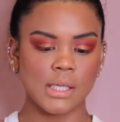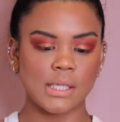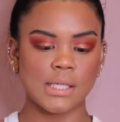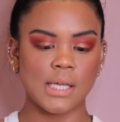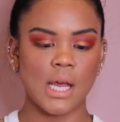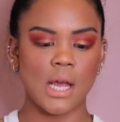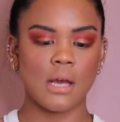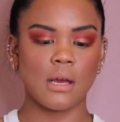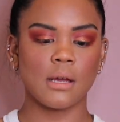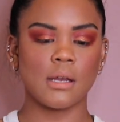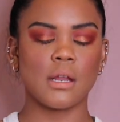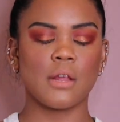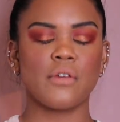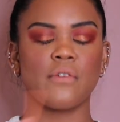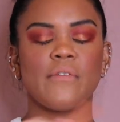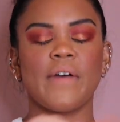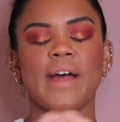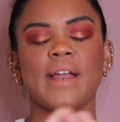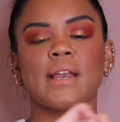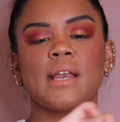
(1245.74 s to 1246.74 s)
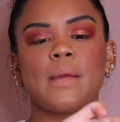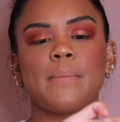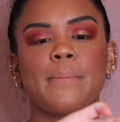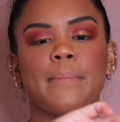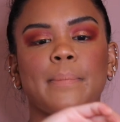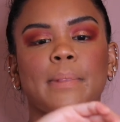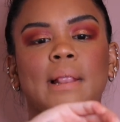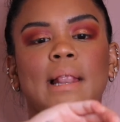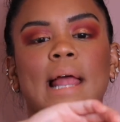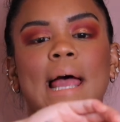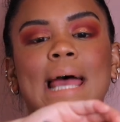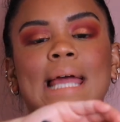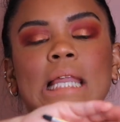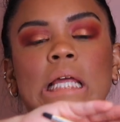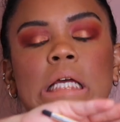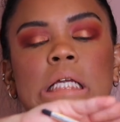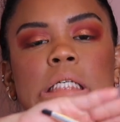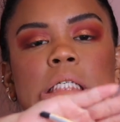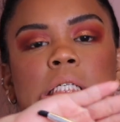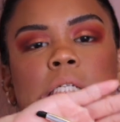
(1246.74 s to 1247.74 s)
going to take another Vanity
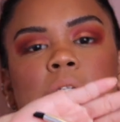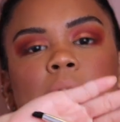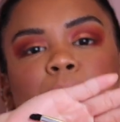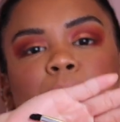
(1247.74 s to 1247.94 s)
Planet